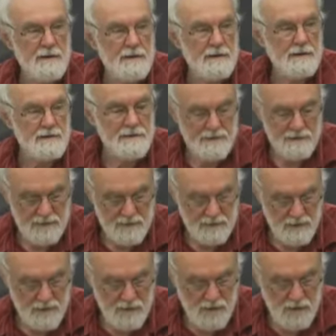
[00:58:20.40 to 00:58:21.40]
uh,
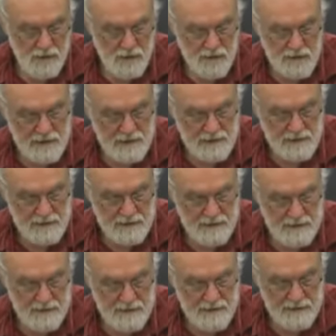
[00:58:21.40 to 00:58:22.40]
awkward
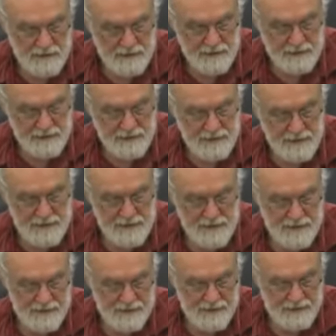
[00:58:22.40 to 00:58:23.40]
or, or, you
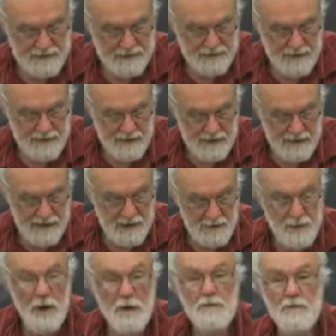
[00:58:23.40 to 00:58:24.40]
know,
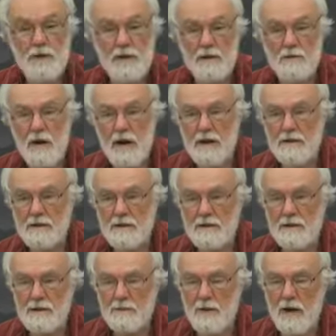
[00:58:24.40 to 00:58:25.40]
inappropriate way to
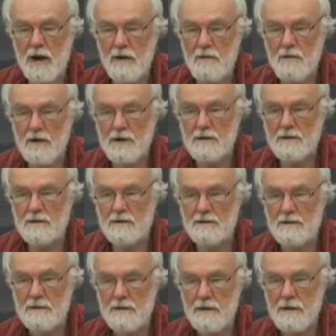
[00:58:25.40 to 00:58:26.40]
think about
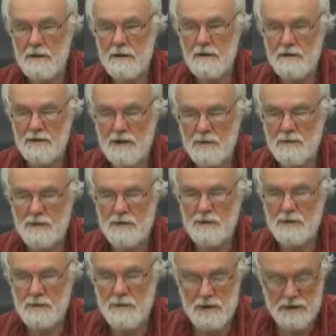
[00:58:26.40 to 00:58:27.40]
workers'
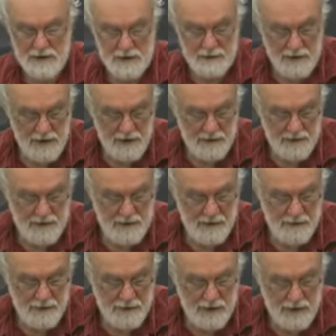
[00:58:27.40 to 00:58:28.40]
consumption as being somehow
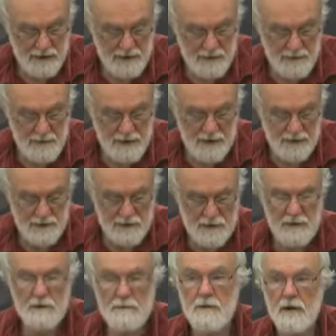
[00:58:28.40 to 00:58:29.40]
unproductive. But you
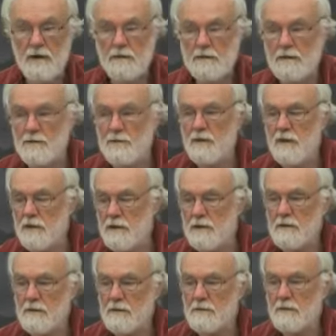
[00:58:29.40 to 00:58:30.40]
see Marx's point,
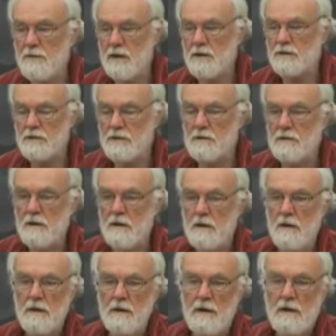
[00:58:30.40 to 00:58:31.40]
as we mentioned
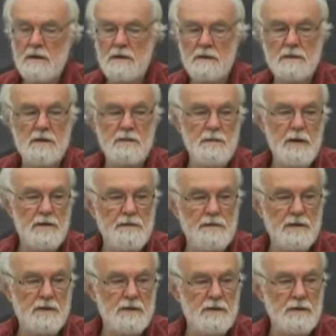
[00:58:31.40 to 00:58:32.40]
in the stuff about
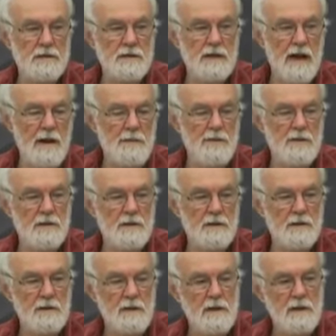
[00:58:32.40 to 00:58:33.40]
fictitious
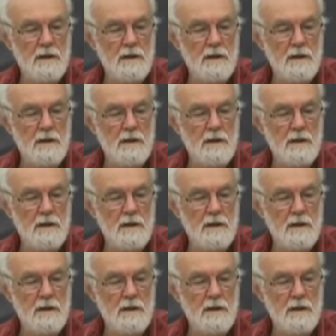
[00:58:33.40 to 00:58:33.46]
capital,